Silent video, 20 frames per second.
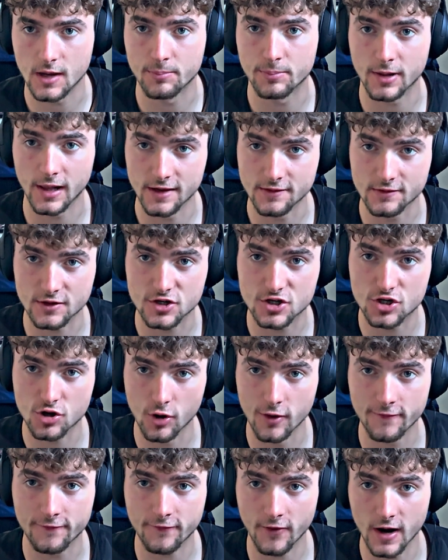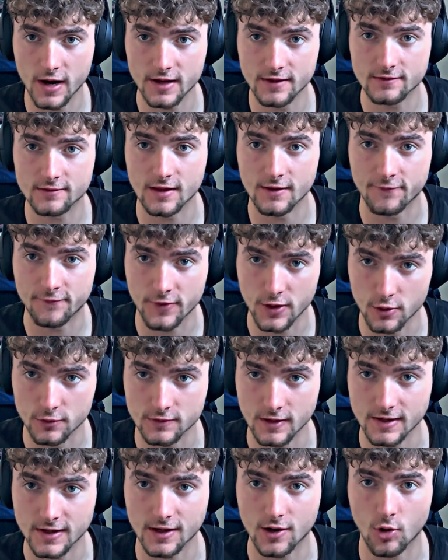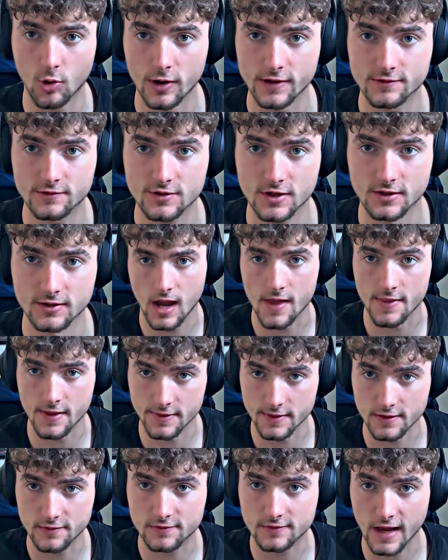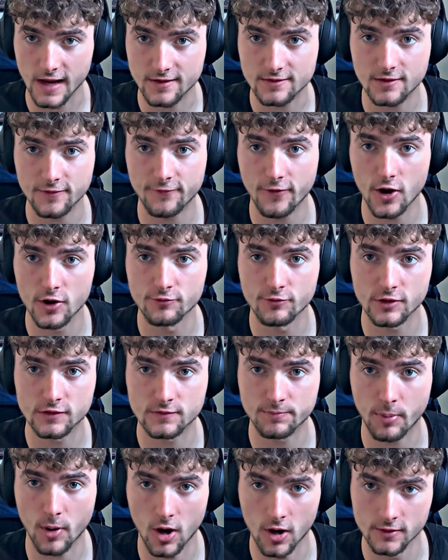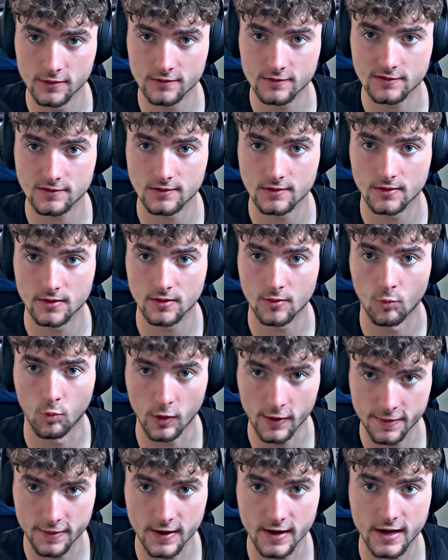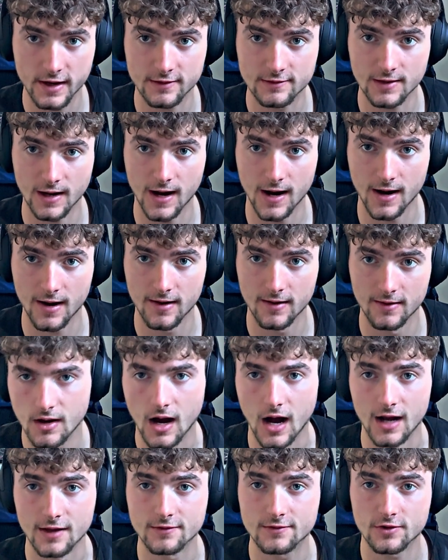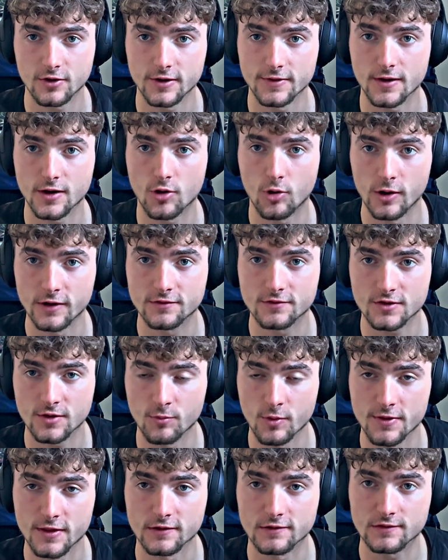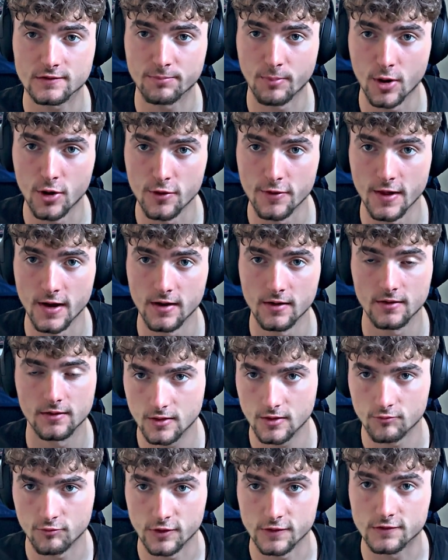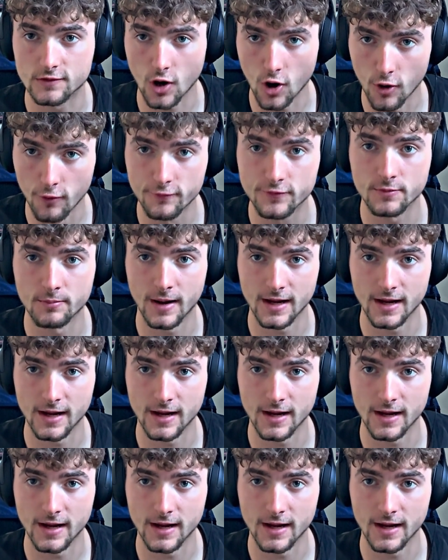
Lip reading: it plays a short phrase that feels like a question, and then the saxophone responds with the guitar, answering the question with a smoother, resolved